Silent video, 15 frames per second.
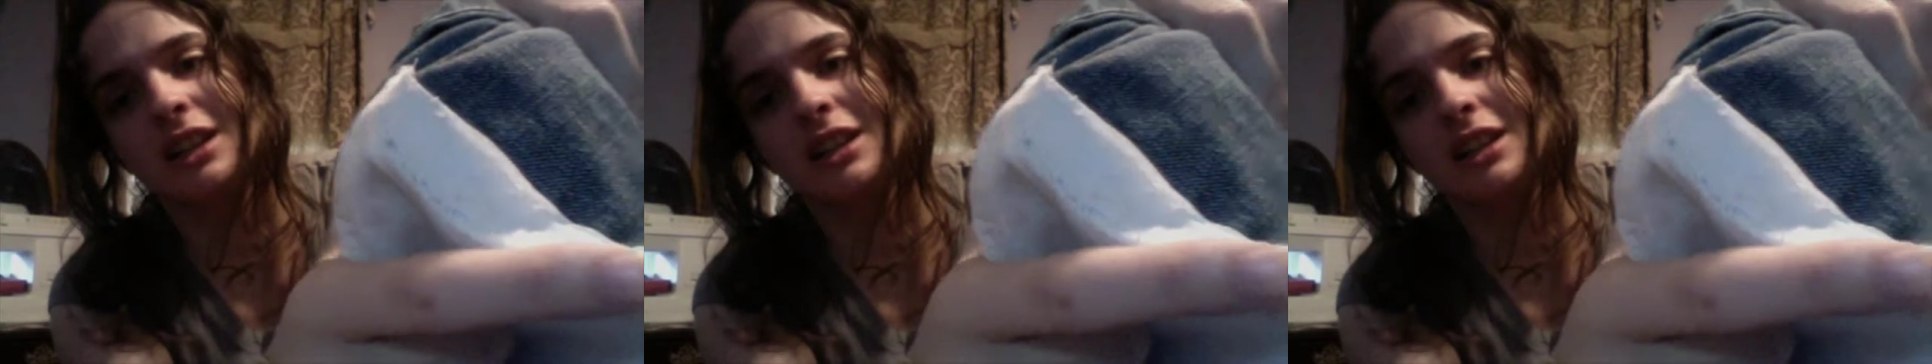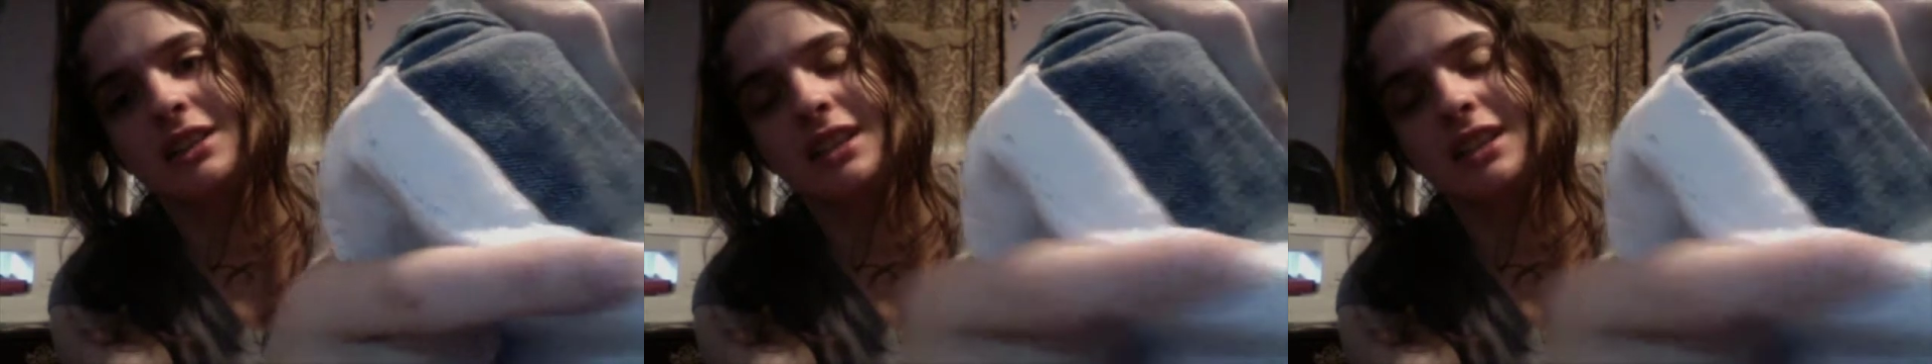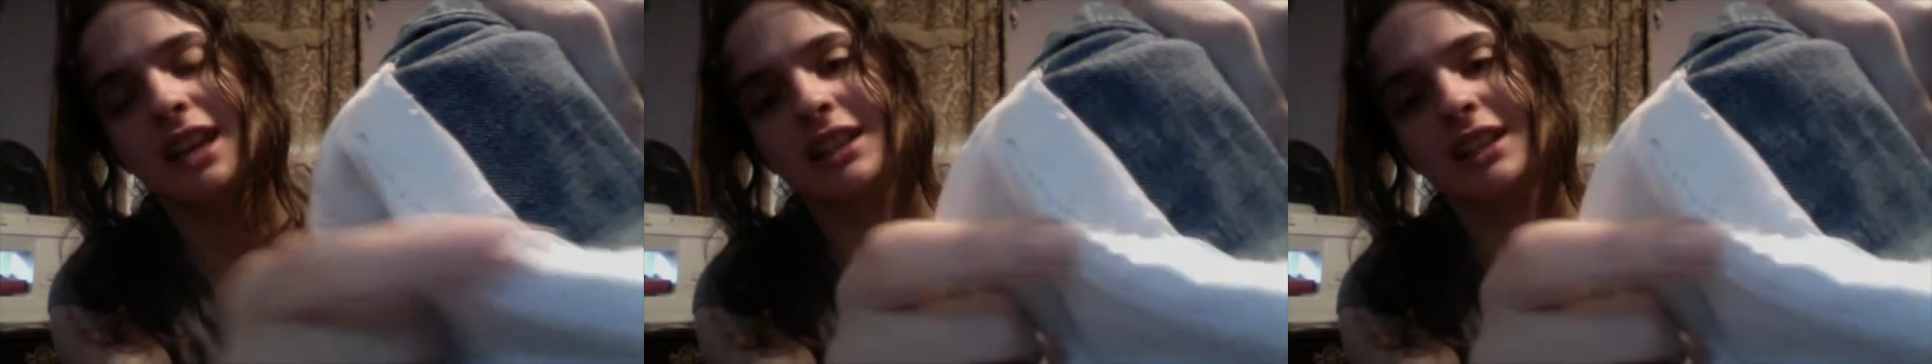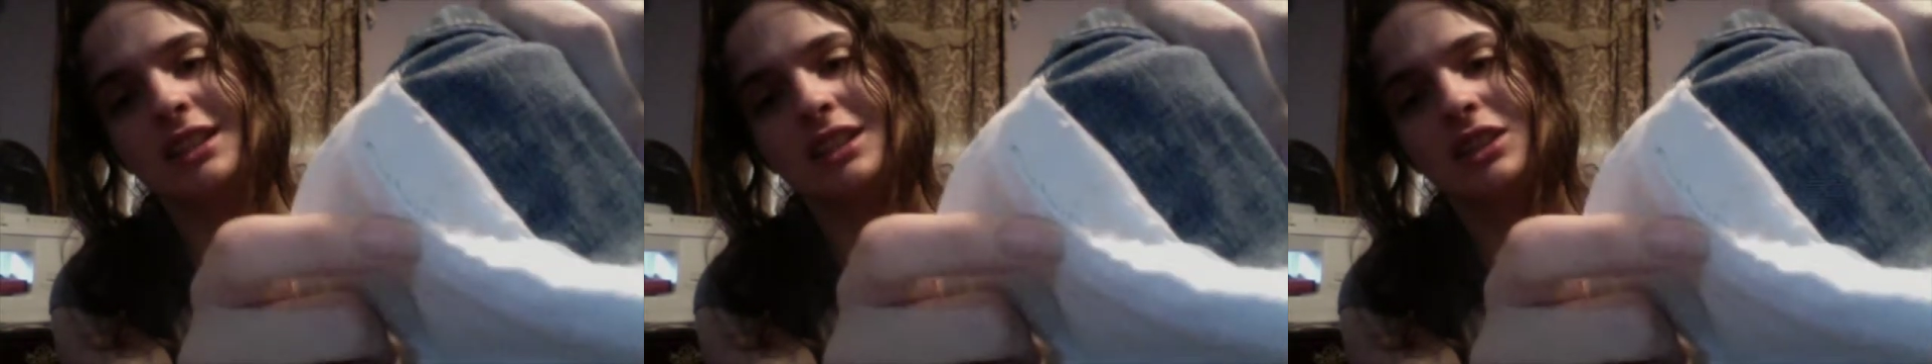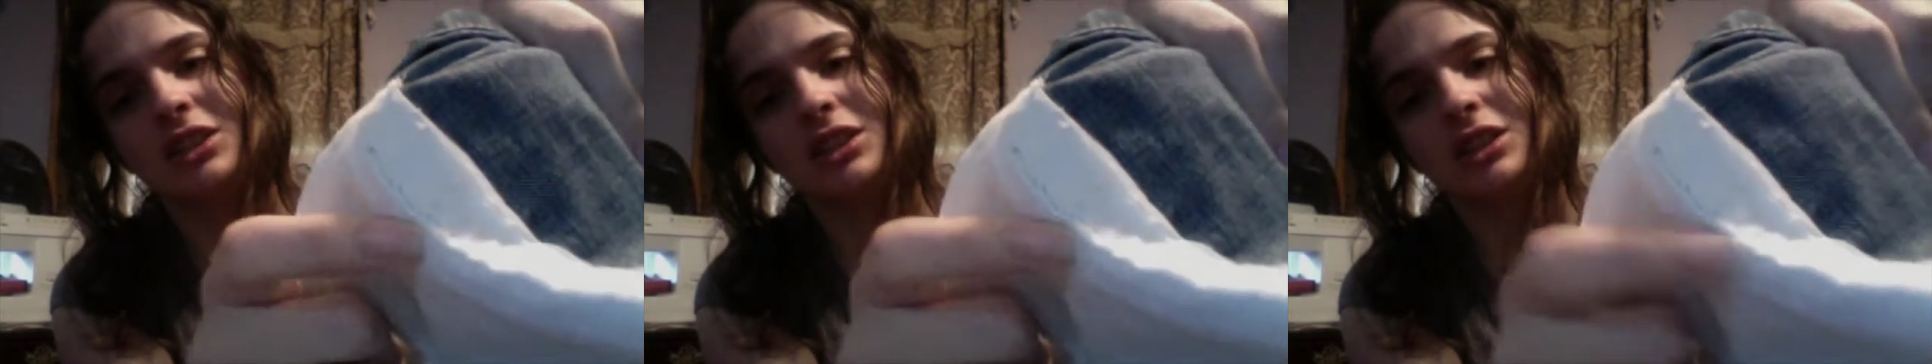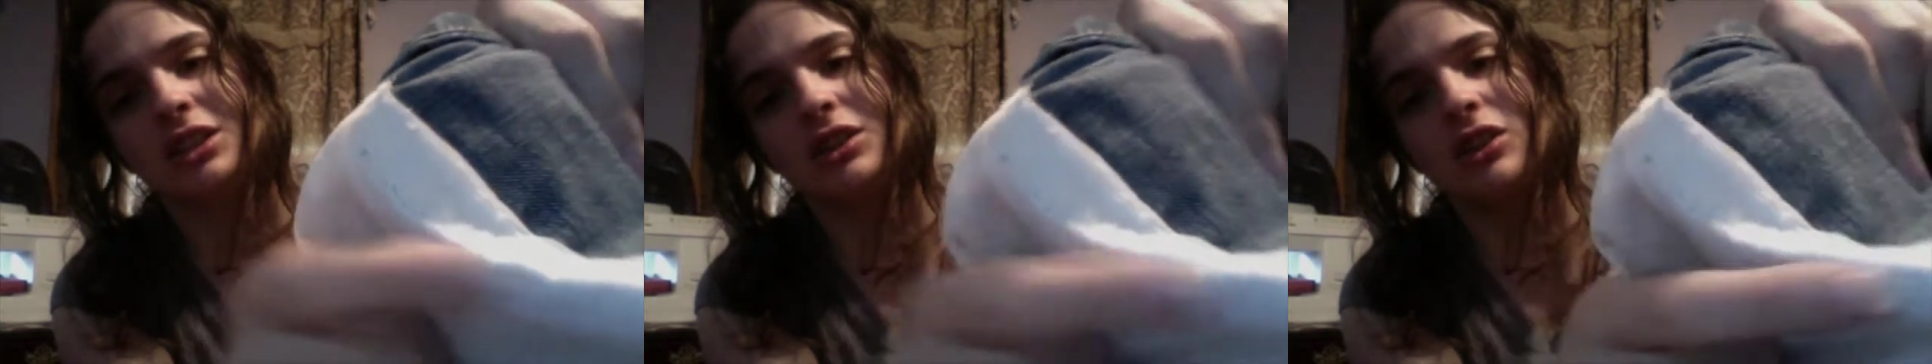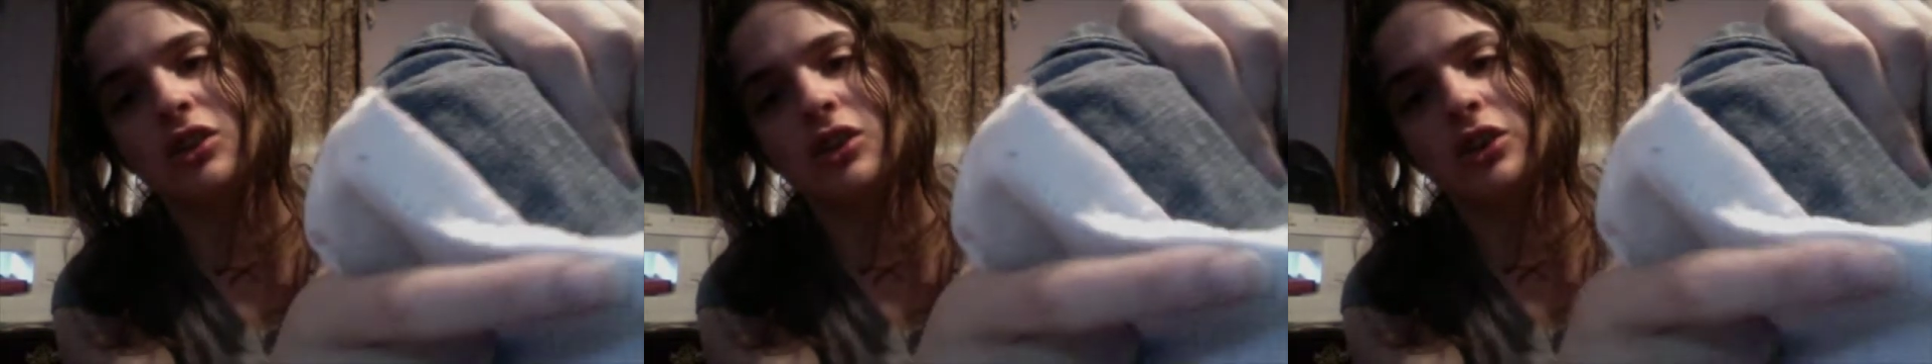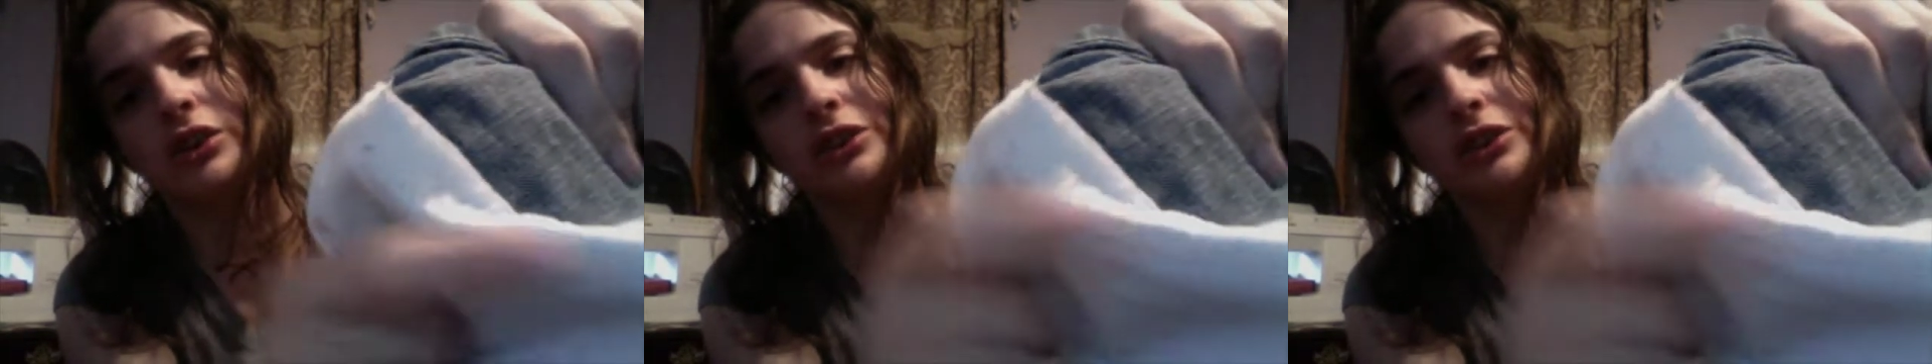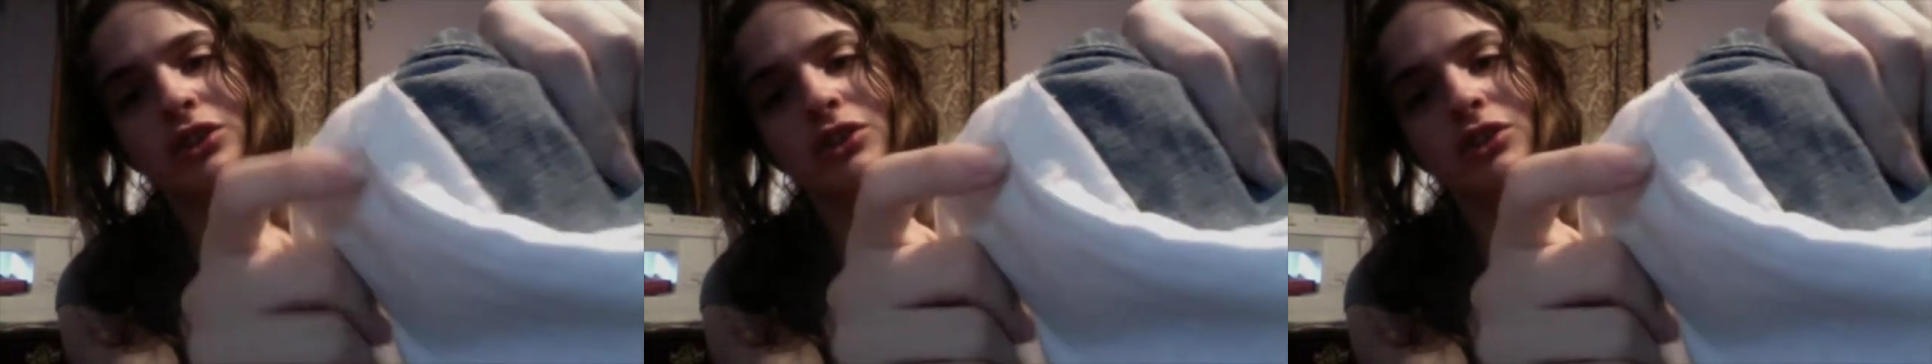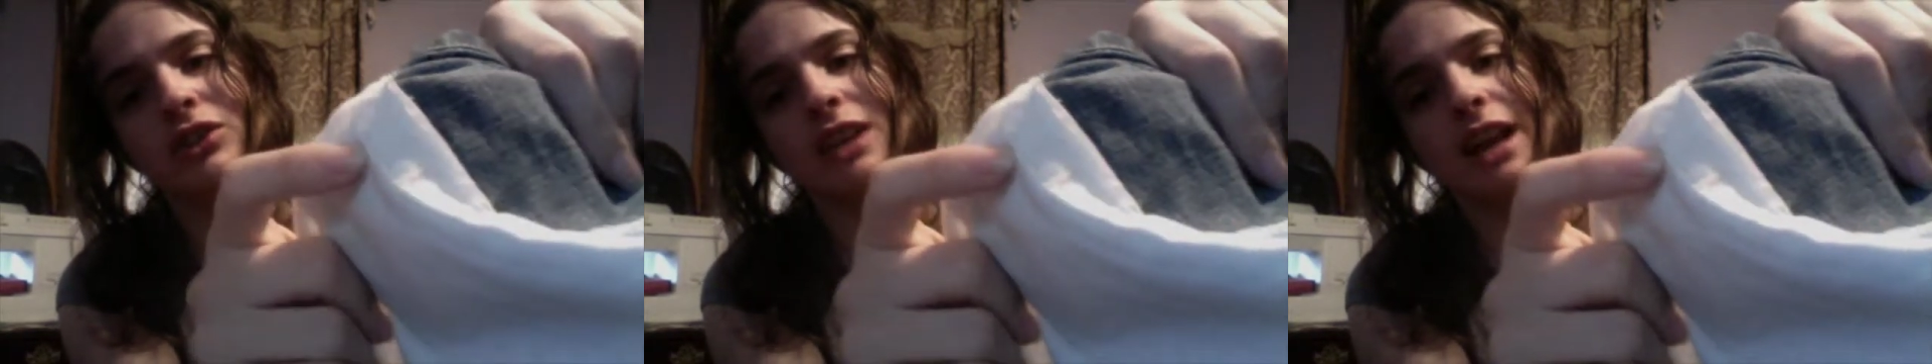Just hand stitched it
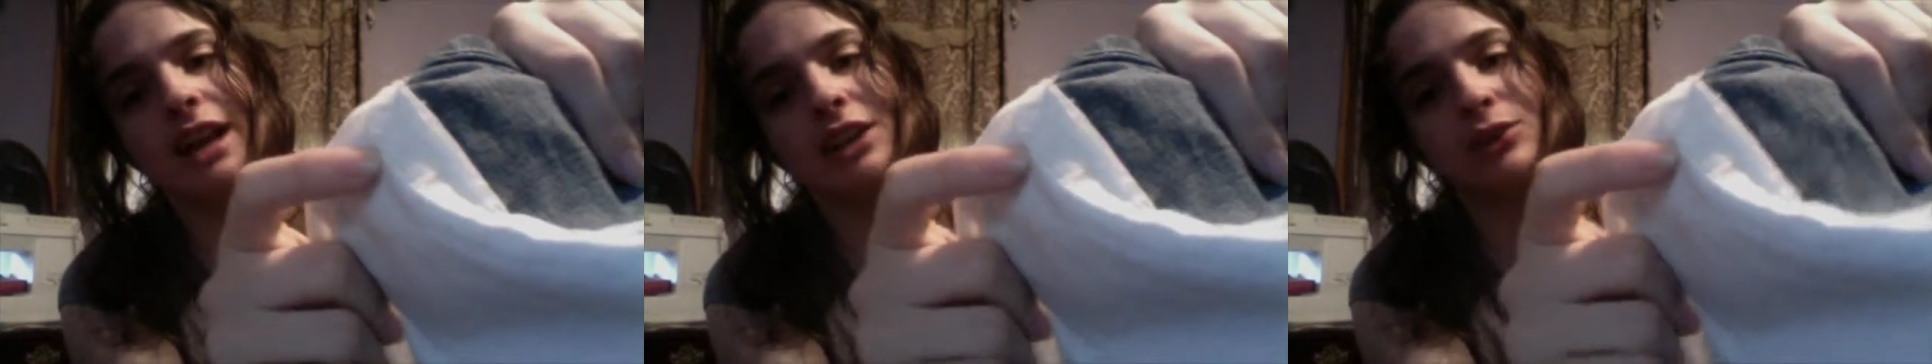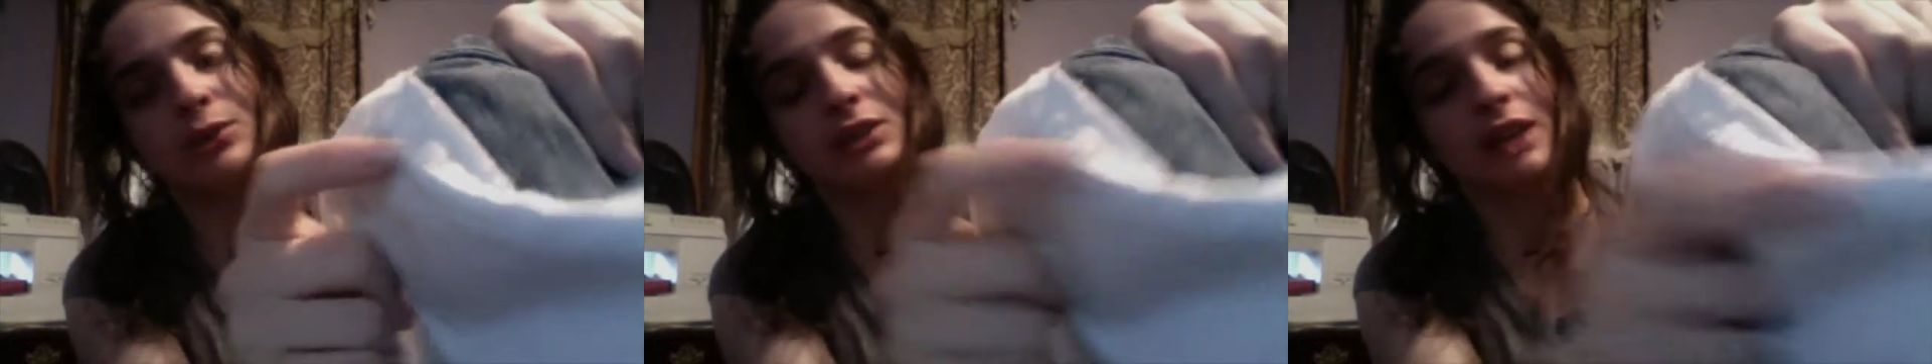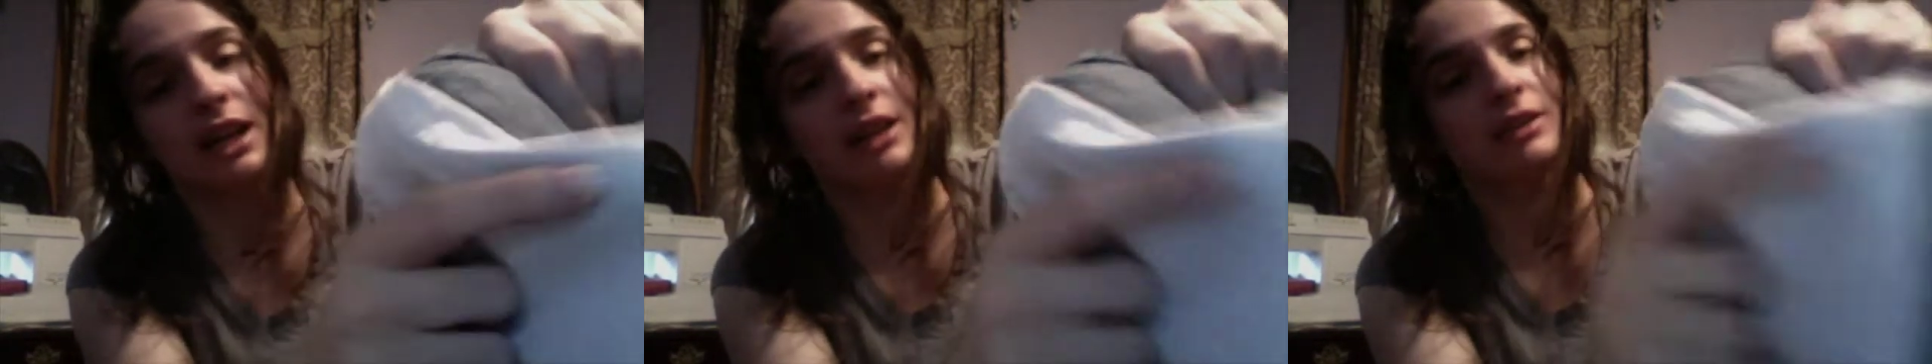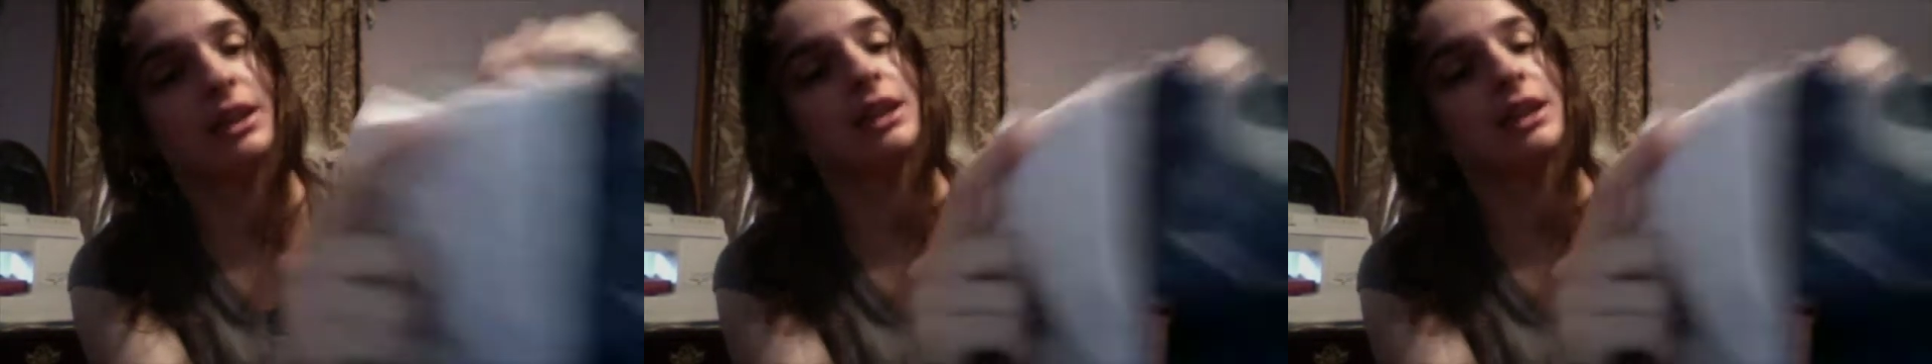onto the actual line that